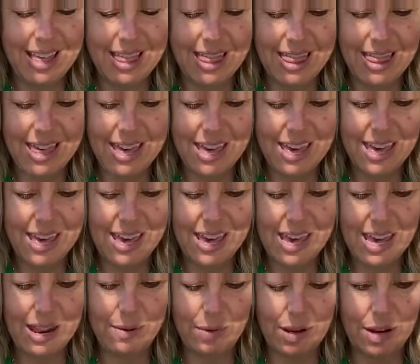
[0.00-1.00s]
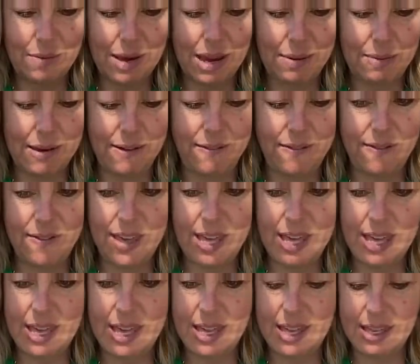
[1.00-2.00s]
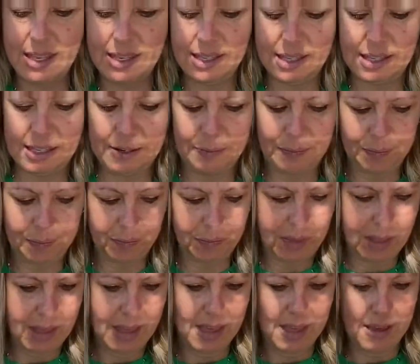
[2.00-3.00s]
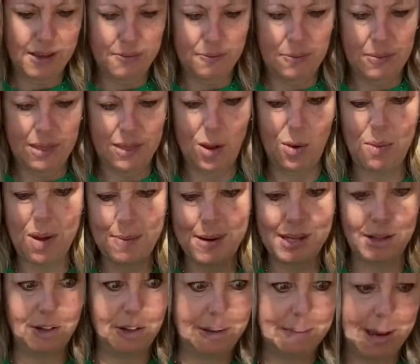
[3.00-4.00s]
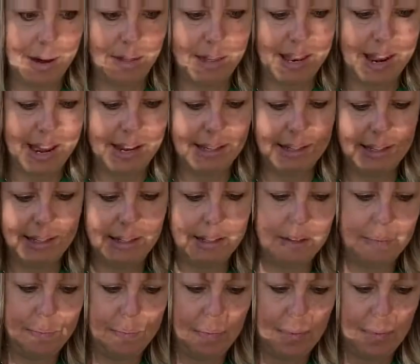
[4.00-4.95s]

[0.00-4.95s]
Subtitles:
Then I'm gonna make my fins. And maybe I'll do the mouth next.